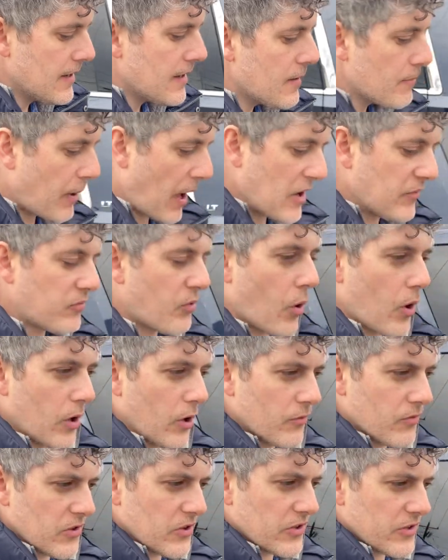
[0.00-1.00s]
pay for it
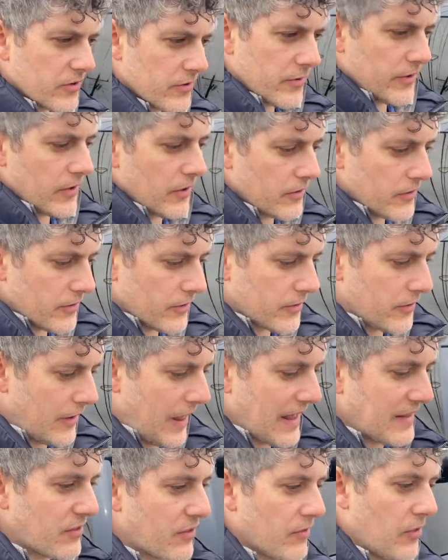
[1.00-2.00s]
over the
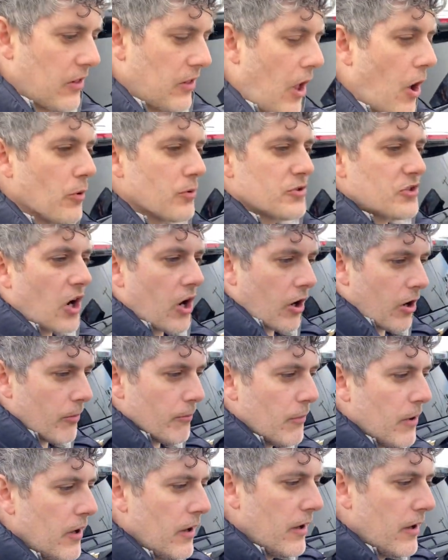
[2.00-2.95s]
length of the loan term,